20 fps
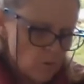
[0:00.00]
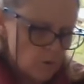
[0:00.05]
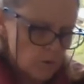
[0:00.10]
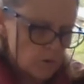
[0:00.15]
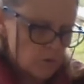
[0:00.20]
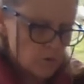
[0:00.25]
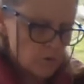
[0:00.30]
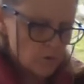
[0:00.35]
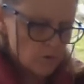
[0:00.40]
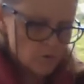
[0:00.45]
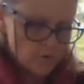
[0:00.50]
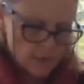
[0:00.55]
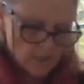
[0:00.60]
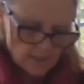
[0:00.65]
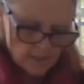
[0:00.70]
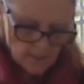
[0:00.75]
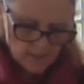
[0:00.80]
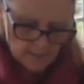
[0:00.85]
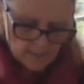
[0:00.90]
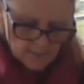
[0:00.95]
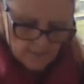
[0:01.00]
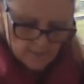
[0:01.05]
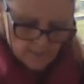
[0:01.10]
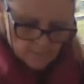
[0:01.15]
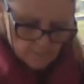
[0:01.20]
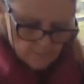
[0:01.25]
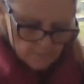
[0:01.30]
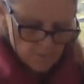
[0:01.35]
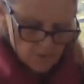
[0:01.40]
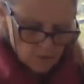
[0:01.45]
what you're doing.
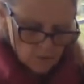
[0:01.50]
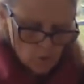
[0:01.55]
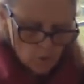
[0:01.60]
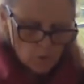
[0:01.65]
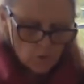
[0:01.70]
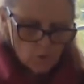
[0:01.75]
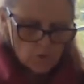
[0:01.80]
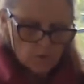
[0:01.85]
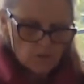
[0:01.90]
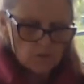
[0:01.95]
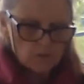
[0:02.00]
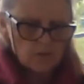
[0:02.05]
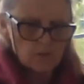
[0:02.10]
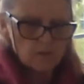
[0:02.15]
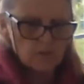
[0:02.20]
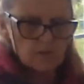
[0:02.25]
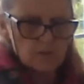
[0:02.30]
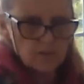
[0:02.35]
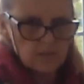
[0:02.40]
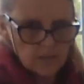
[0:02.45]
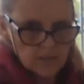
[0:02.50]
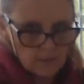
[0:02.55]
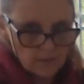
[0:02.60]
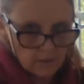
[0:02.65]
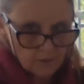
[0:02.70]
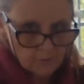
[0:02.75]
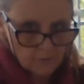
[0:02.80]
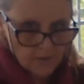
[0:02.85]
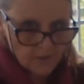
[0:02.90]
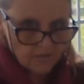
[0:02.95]
Because see the
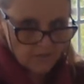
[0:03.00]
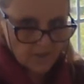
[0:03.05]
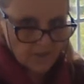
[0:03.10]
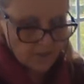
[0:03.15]
Three of